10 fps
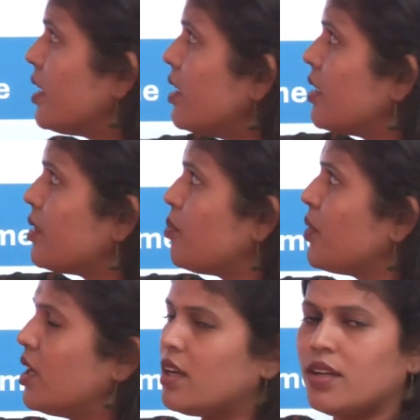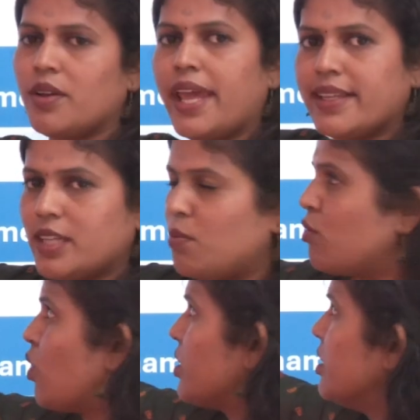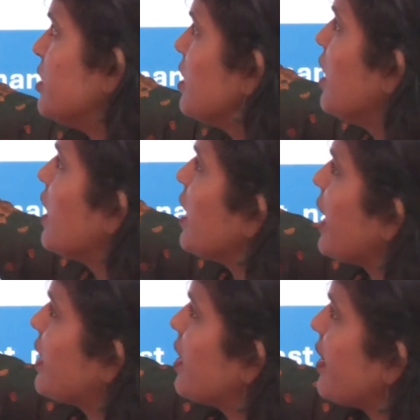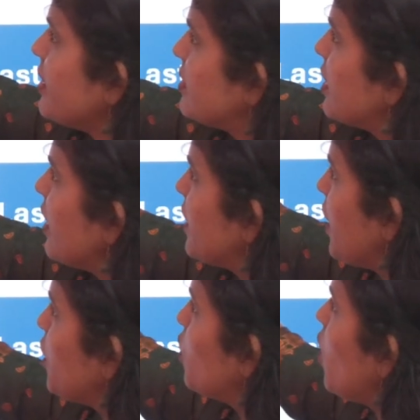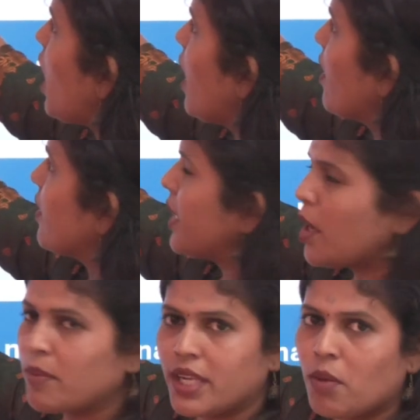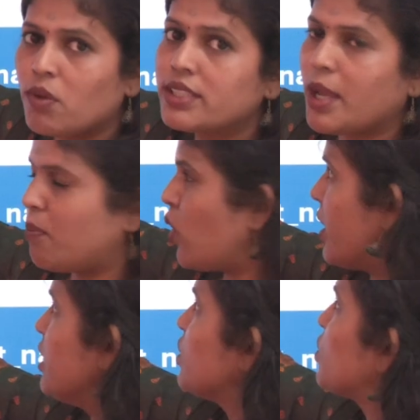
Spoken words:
a example for this. Like insert into our table name is employees,